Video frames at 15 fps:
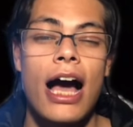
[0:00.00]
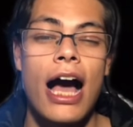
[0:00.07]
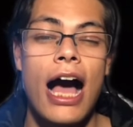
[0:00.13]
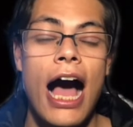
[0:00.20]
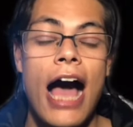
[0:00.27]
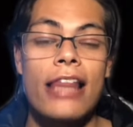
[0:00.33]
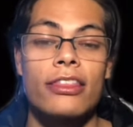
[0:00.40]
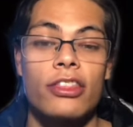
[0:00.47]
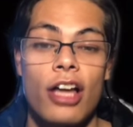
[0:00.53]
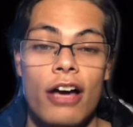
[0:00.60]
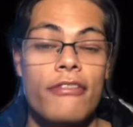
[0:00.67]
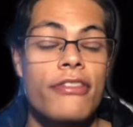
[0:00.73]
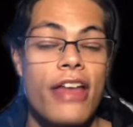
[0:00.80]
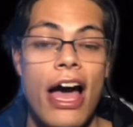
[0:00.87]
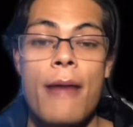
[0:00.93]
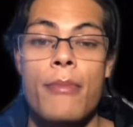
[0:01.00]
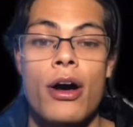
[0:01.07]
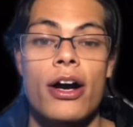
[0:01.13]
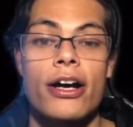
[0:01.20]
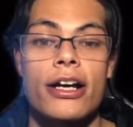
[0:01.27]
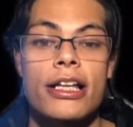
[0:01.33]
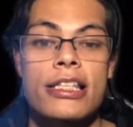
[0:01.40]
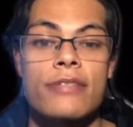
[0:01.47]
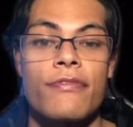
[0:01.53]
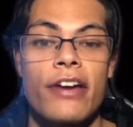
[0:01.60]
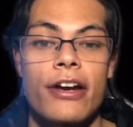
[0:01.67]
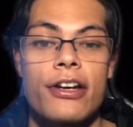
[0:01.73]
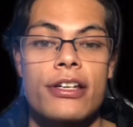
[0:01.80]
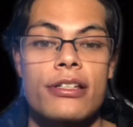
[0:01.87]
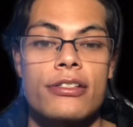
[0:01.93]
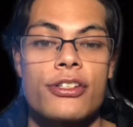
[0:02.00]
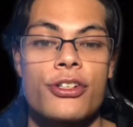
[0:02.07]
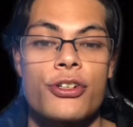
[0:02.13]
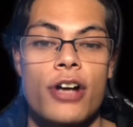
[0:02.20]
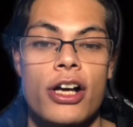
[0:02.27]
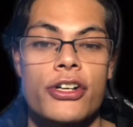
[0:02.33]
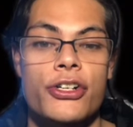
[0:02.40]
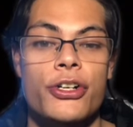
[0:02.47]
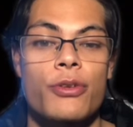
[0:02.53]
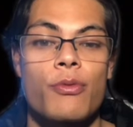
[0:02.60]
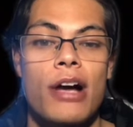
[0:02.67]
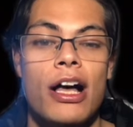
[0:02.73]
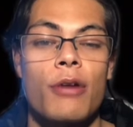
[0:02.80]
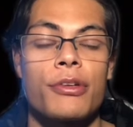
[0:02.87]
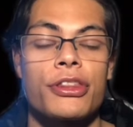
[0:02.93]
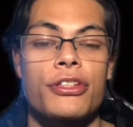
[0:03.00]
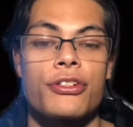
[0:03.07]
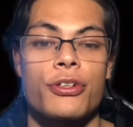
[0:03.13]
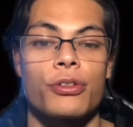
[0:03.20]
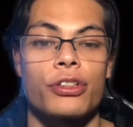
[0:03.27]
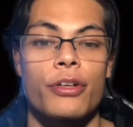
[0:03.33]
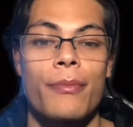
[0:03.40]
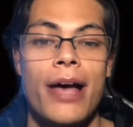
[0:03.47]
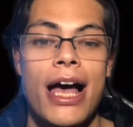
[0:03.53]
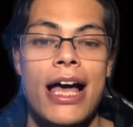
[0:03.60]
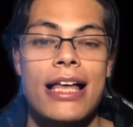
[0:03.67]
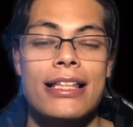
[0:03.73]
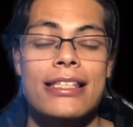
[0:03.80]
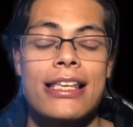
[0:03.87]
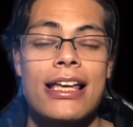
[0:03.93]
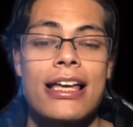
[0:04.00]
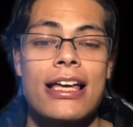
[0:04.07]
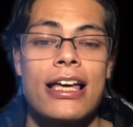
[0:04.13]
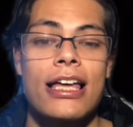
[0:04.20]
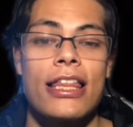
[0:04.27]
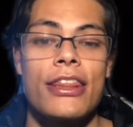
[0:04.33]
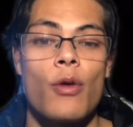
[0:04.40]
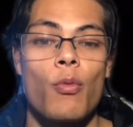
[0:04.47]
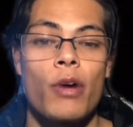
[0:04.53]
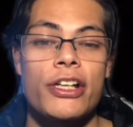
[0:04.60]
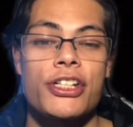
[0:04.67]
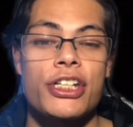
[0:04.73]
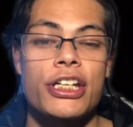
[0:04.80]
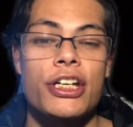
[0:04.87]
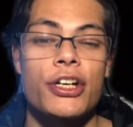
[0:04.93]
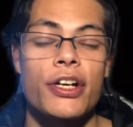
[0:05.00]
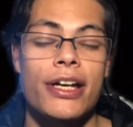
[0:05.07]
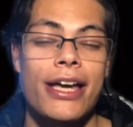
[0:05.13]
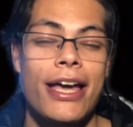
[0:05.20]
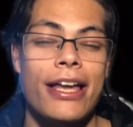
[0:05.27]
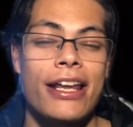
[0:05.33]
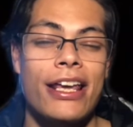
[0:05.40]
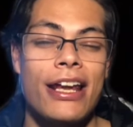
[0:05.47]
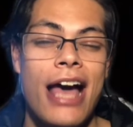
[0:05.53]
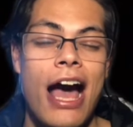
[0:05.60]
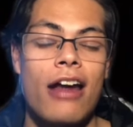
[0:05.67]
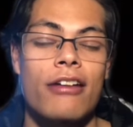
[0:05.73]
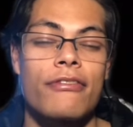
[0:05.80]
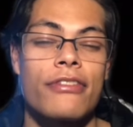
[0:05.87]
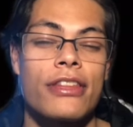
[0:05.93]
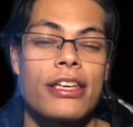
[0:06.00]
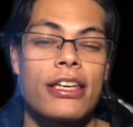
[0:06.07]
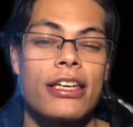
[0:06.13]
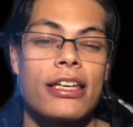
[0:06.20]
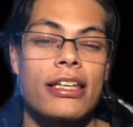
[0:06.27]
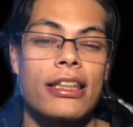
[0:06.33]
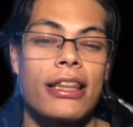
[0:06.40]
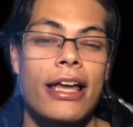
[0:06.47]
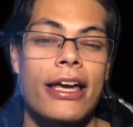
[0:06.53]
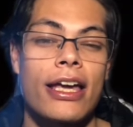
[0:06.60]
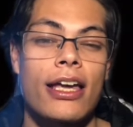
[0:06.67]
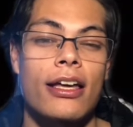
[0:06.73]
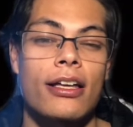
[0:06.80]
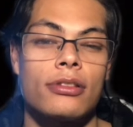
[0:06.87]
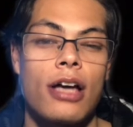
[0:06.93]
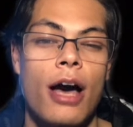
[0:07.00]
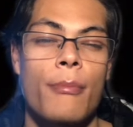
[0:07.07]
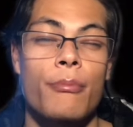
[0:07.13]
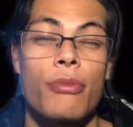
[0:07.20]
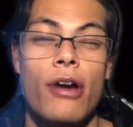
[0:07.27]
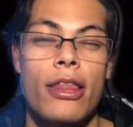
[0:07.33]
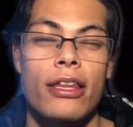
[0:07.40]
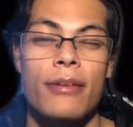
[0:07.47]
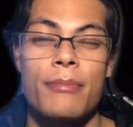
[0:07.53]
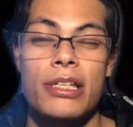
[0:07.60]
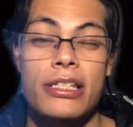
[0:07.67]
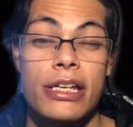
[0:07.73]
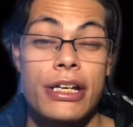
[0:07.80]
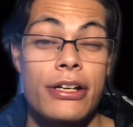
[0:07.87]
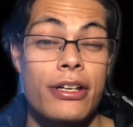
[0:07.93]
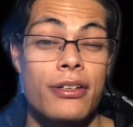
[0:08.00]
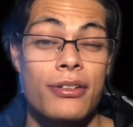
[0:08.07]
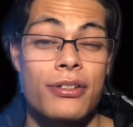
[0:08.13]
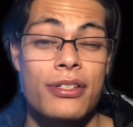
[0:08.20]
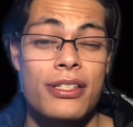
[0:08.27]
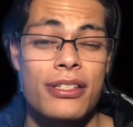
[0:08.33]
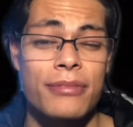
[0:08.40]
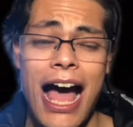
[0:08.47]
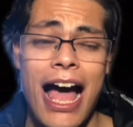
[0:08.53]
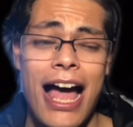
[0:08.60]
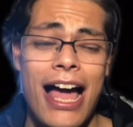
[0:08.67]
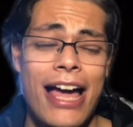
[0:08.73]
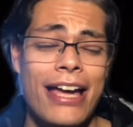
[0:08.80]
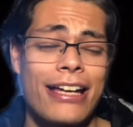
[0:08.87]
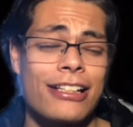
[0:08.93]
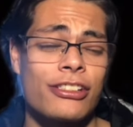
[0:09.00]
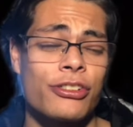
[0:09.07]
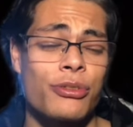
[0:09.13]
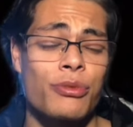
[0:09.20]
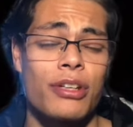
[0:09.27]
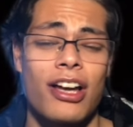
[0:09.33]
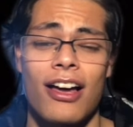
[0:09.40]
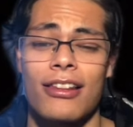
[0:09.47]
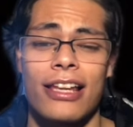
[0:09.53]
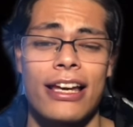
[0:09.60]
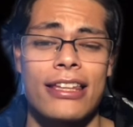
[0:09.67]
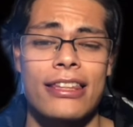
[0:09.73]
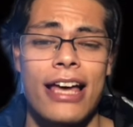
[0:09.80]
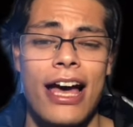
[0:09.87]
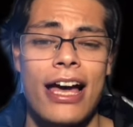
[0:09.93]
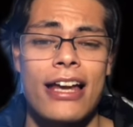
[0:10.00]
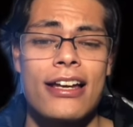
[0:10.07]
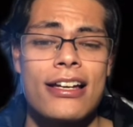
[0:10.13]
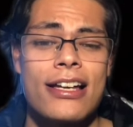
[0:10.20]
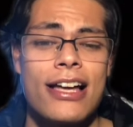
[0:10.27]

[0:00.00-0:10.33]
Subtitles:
I love that part. It's very structured well with the shoulder pads. What she created out of the like umbrella materials, I do not like that.